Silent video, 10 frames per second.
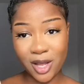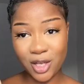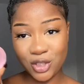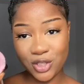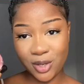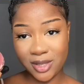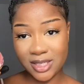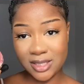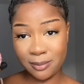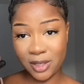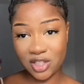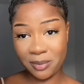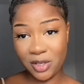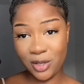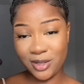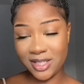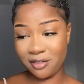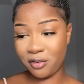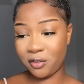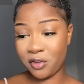So this is the blush I've been using for a
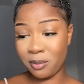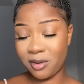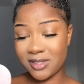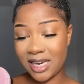few months now.